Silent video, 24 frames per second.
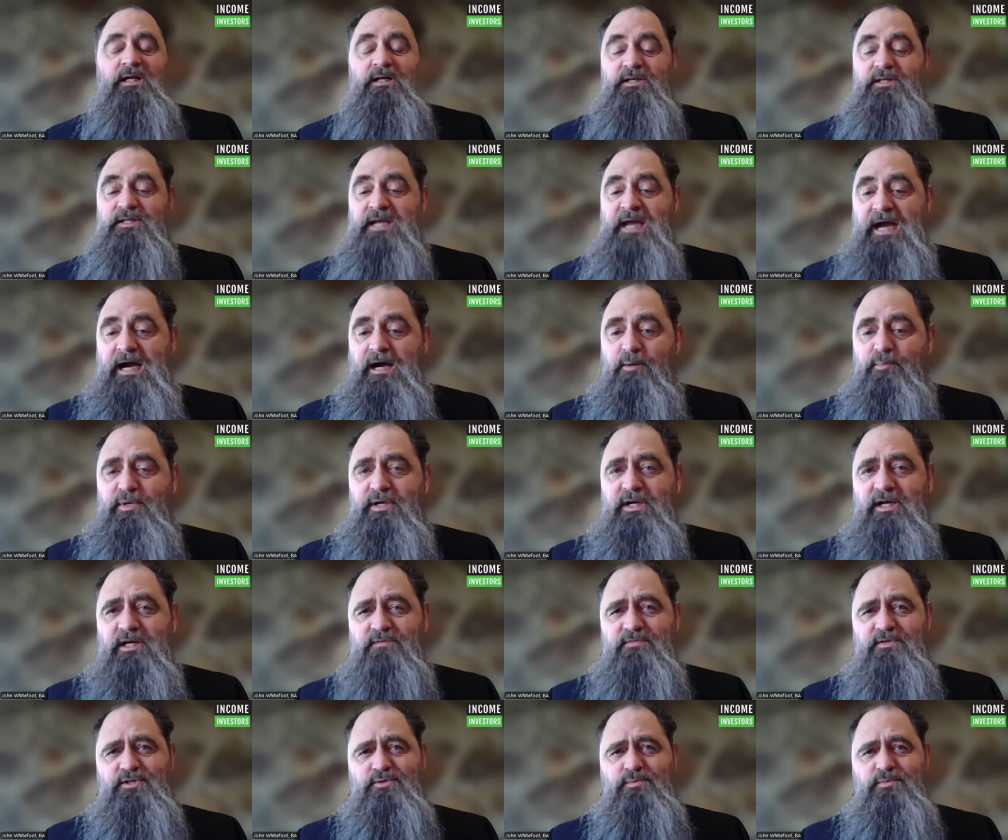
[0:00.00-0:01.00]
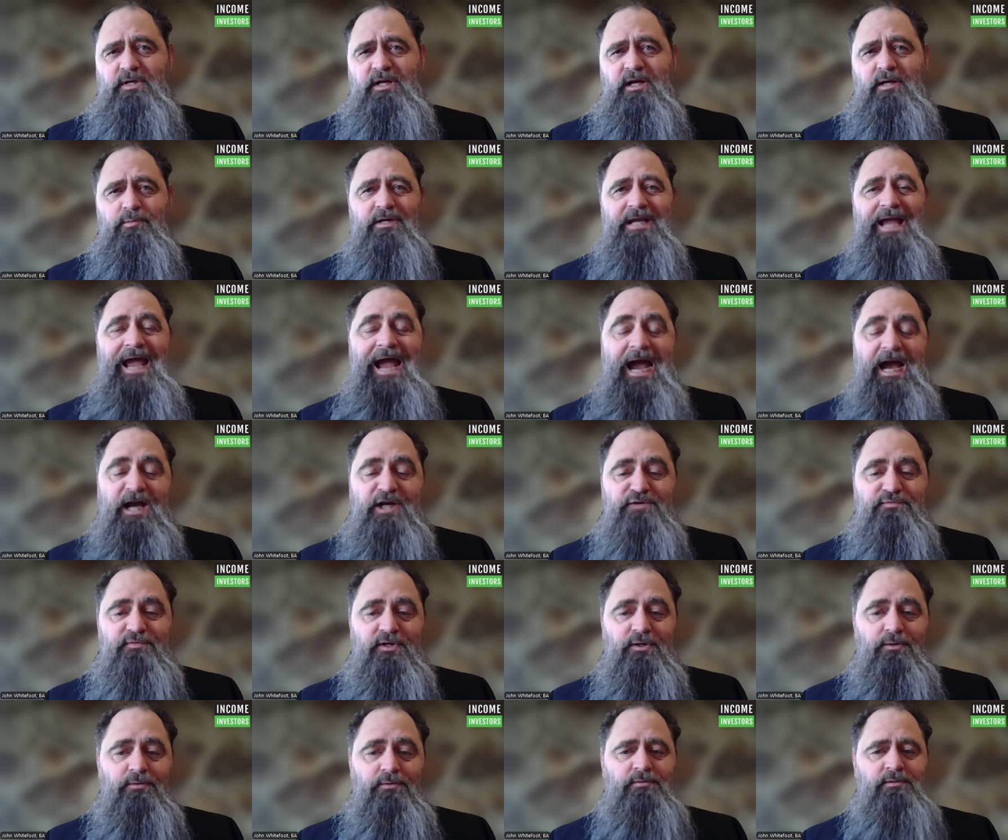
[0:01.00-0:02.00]
Yeah, because of its reliable cash
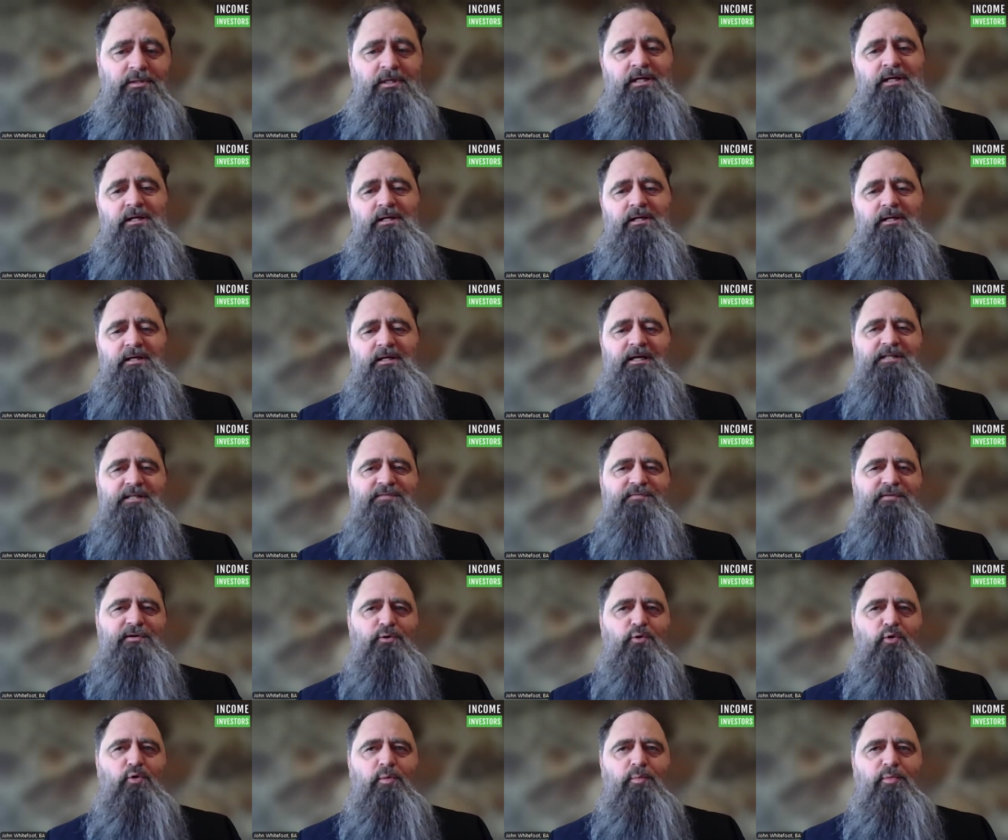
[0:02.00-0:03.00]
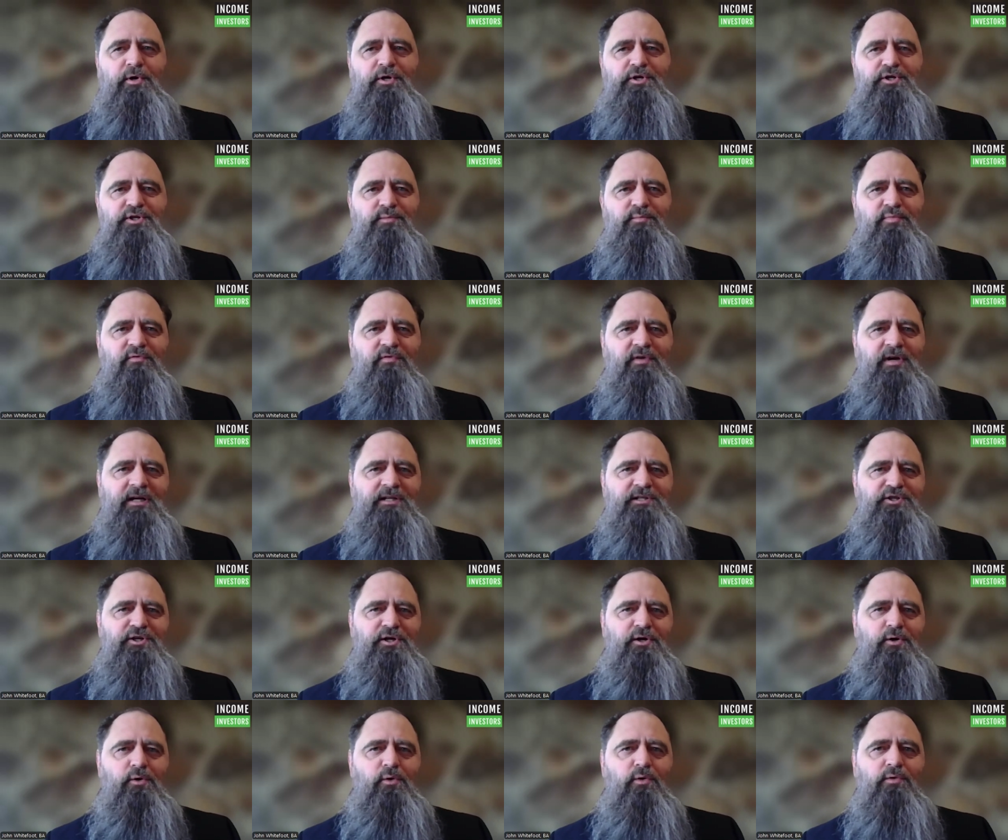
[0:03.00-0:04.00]
flow, SFL Corporation provides
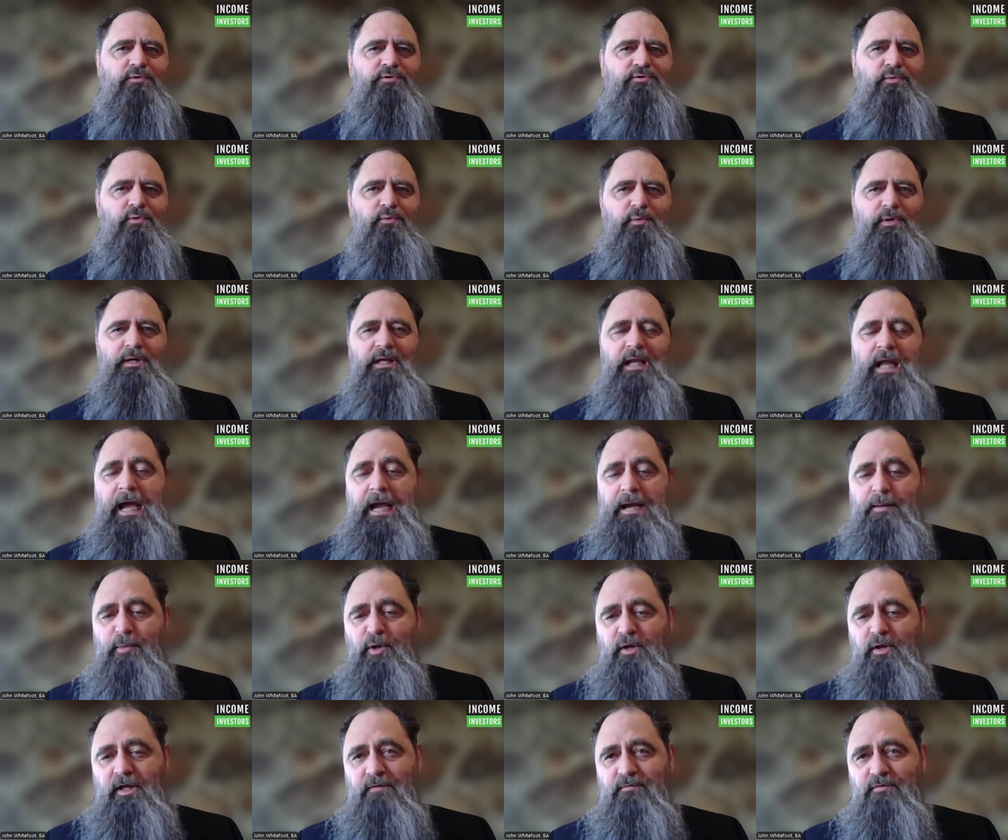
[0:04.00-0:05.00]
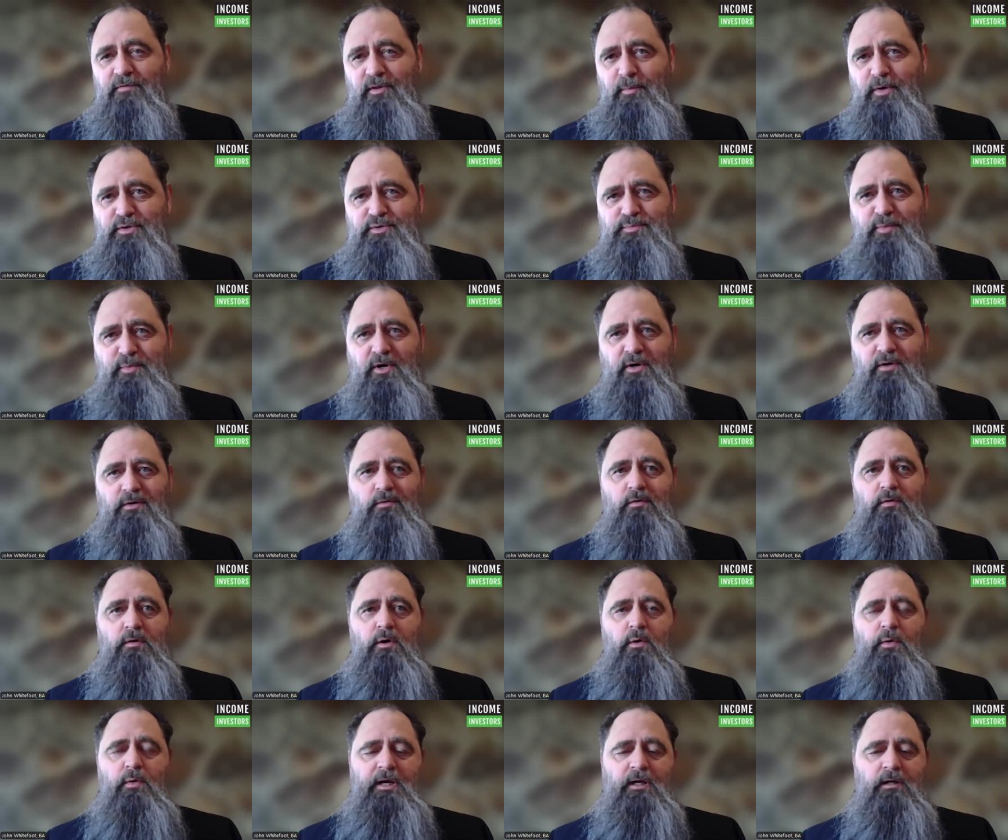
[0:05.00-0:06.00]
shareholders with a reliable and, for the most part,
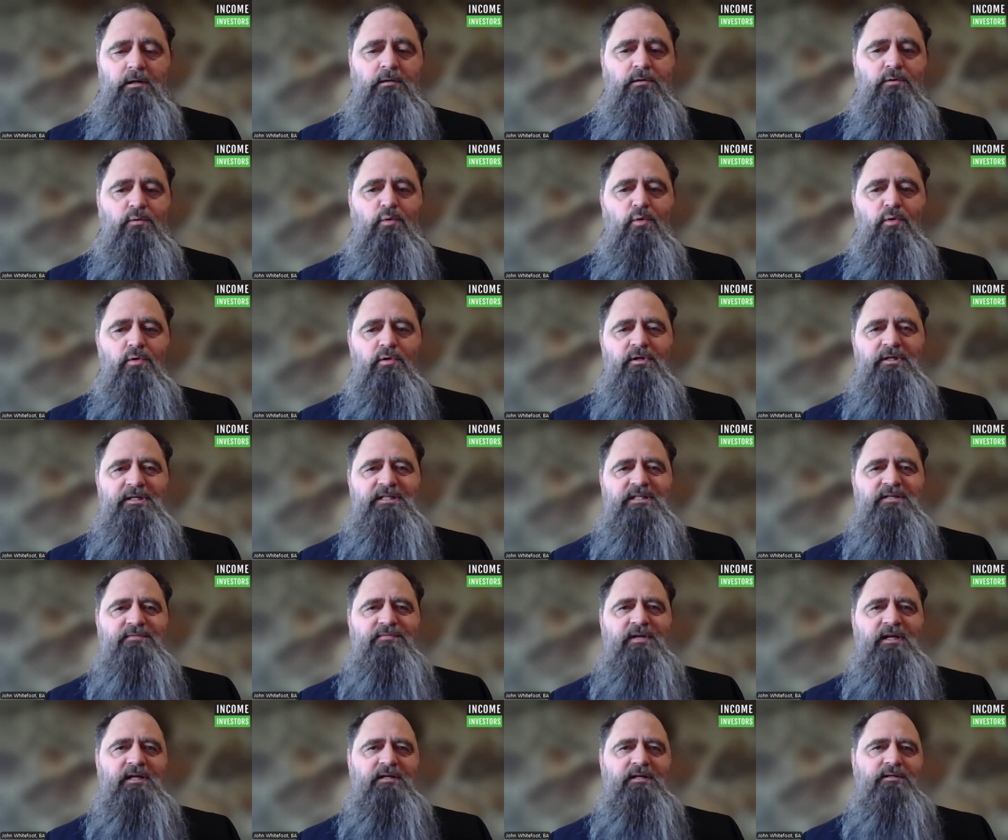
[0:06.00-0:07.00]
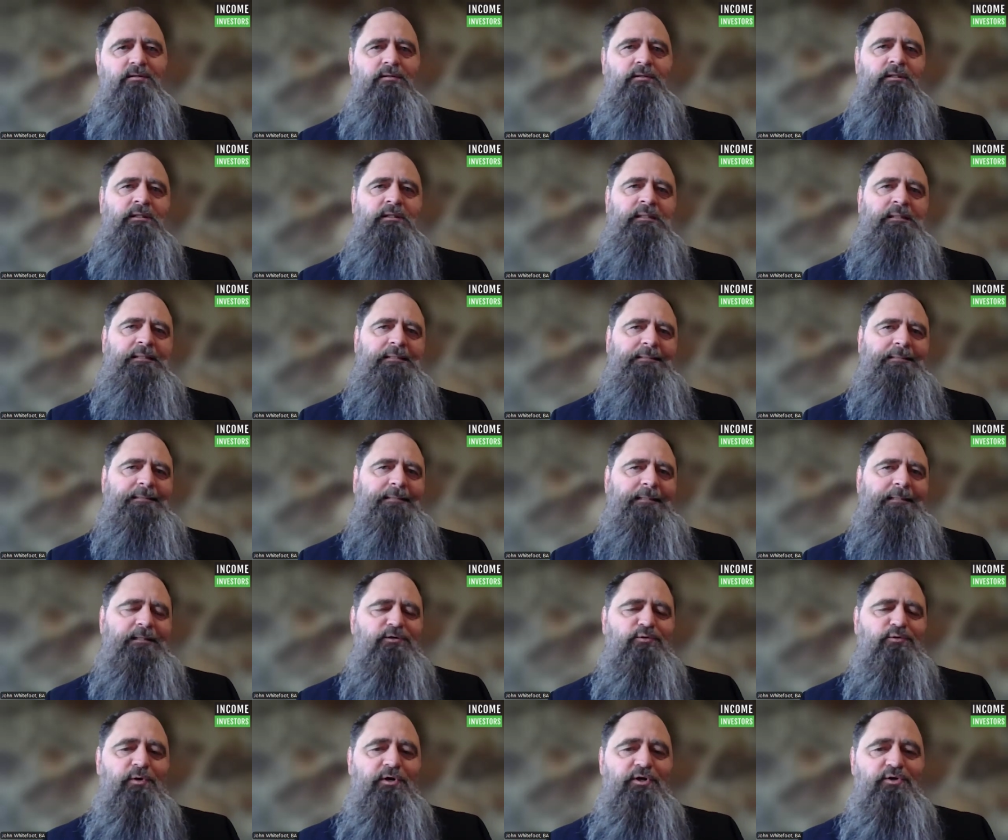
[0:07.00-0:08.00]
growing quarterly dividend. In
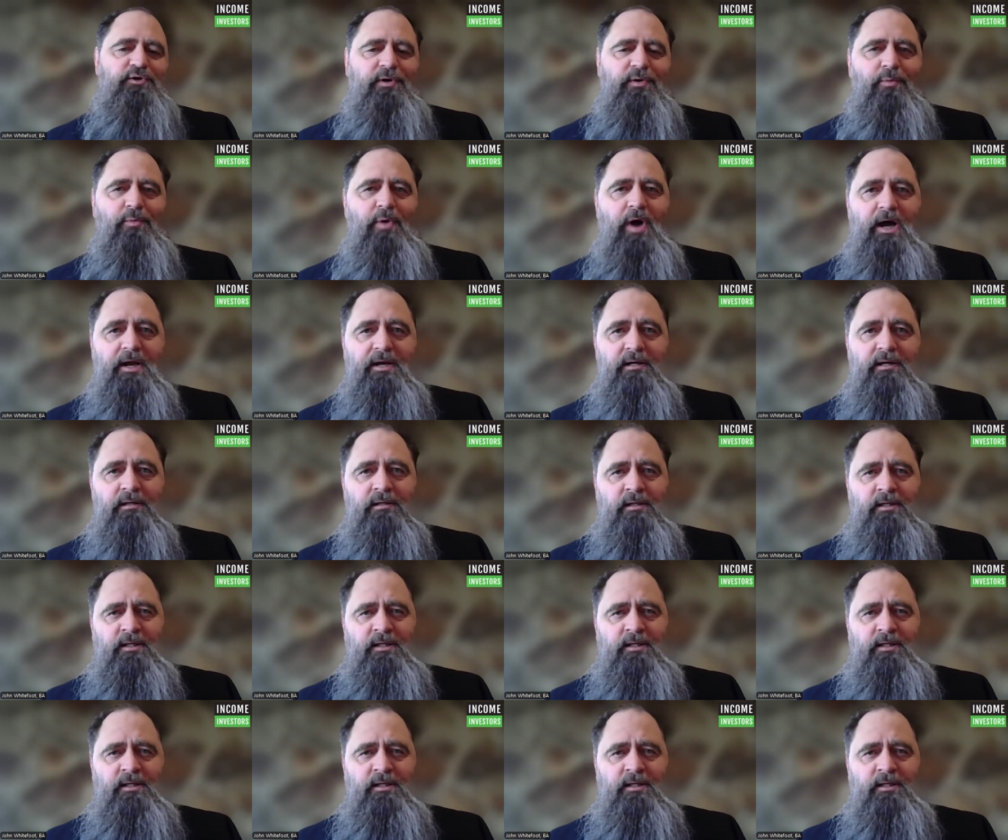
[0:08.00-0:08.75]
2021,